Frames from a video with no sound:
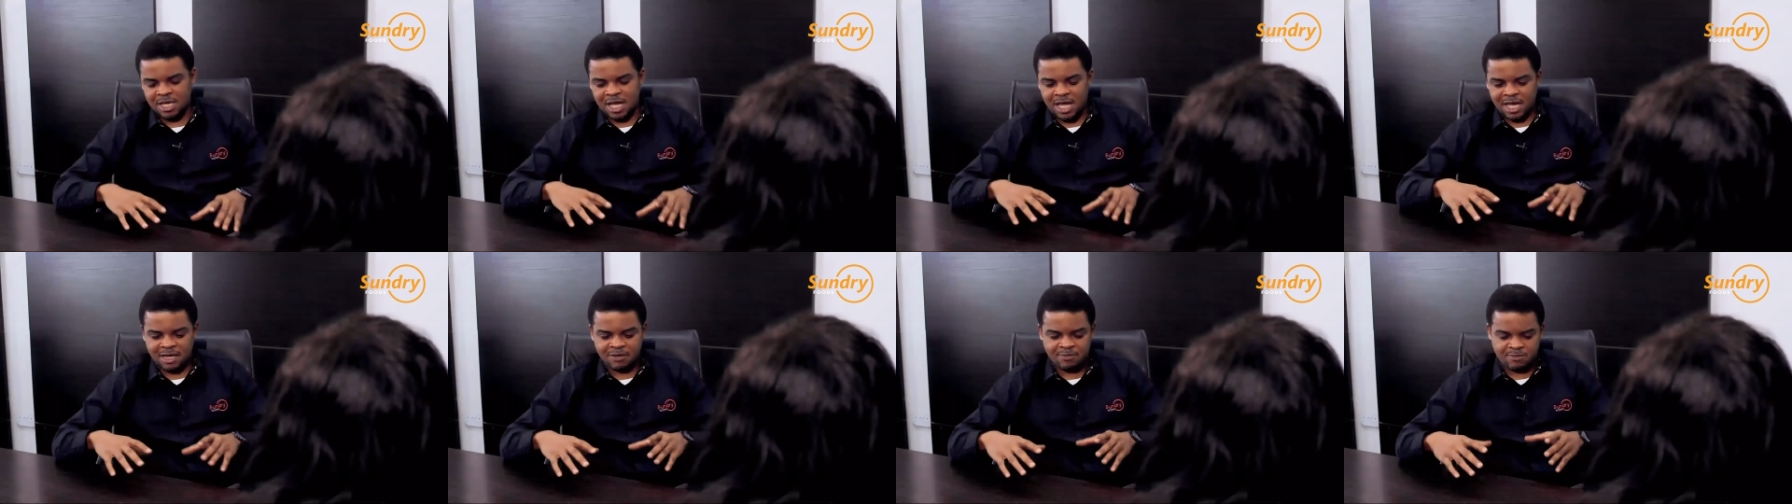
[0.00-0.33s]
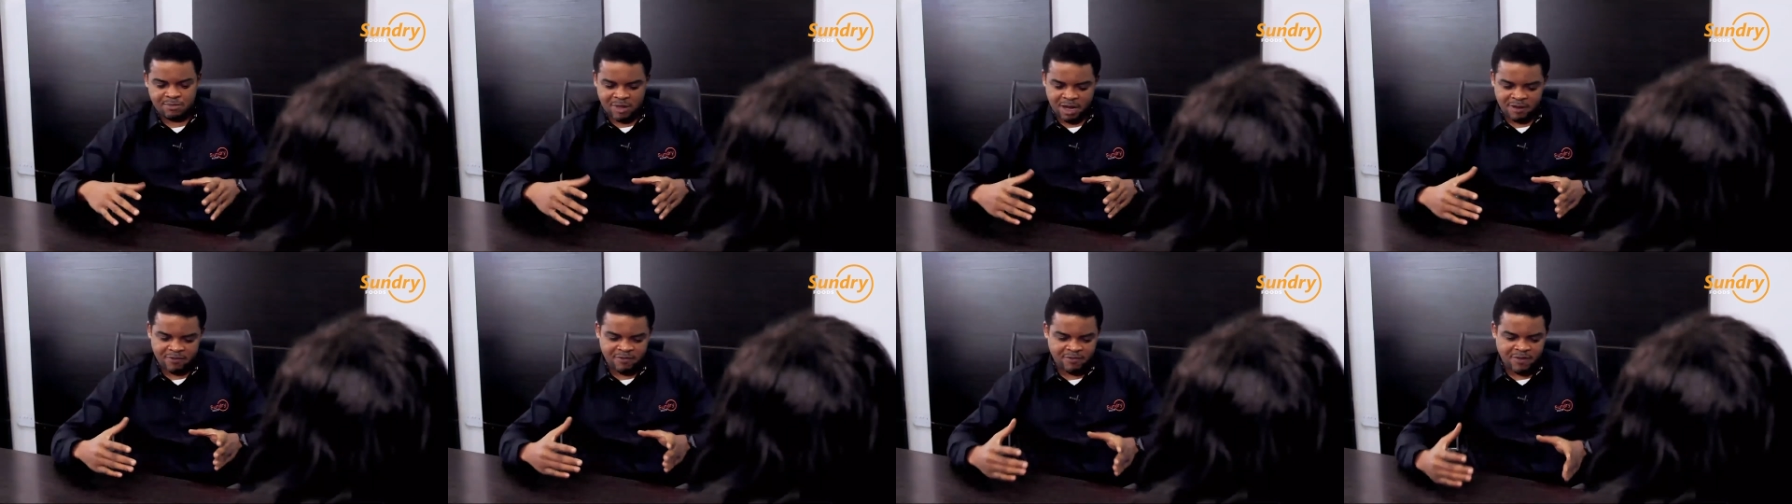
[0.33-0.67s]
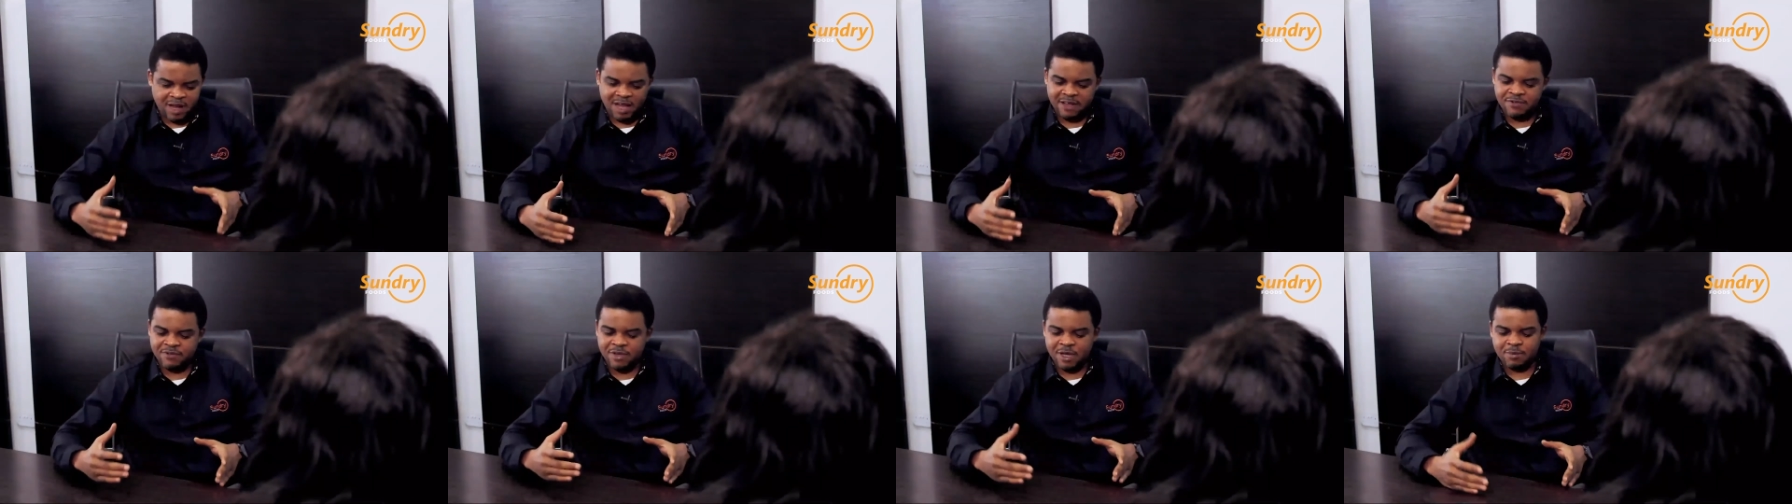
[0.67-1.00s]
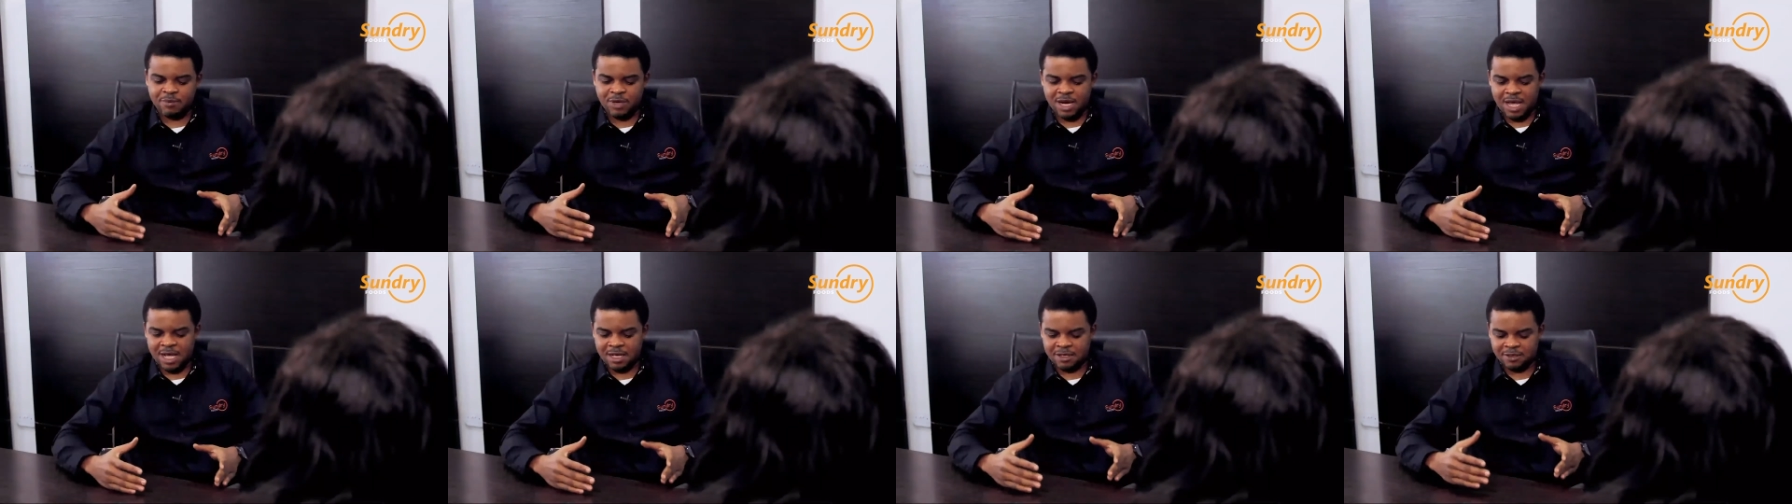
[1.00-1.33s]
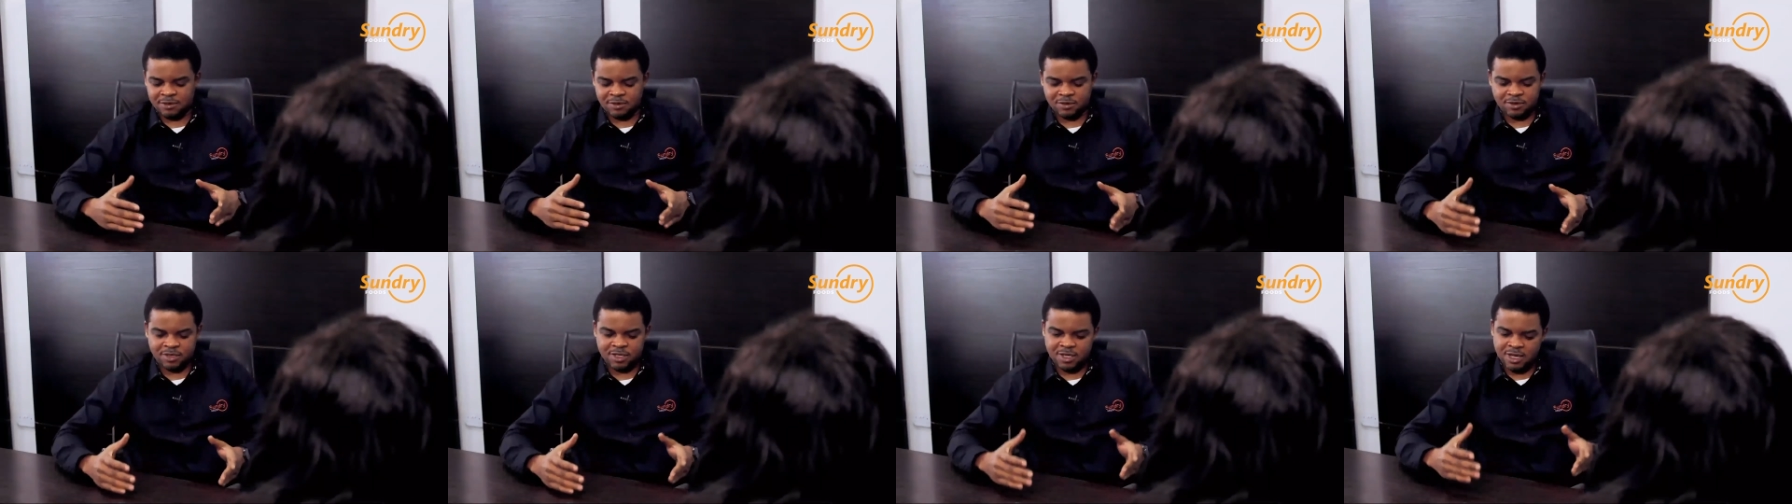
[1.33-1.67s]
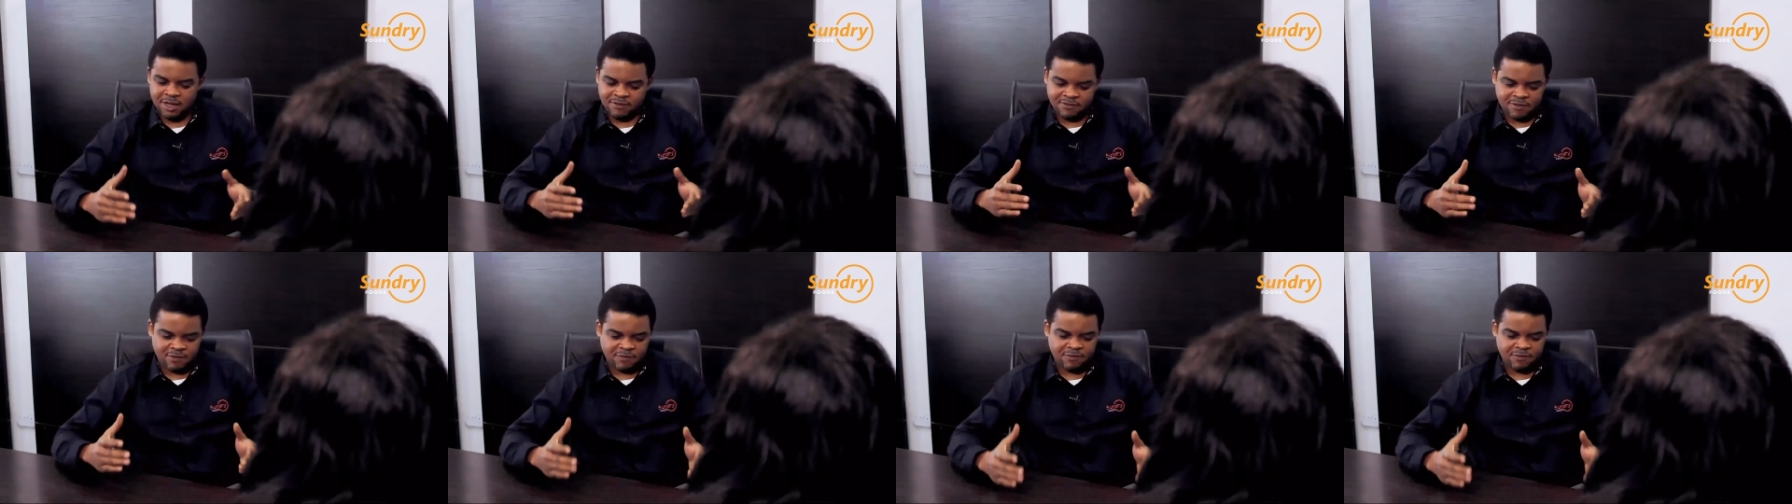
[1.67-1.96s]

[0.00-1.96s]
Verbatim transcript: I had my five year plans to say after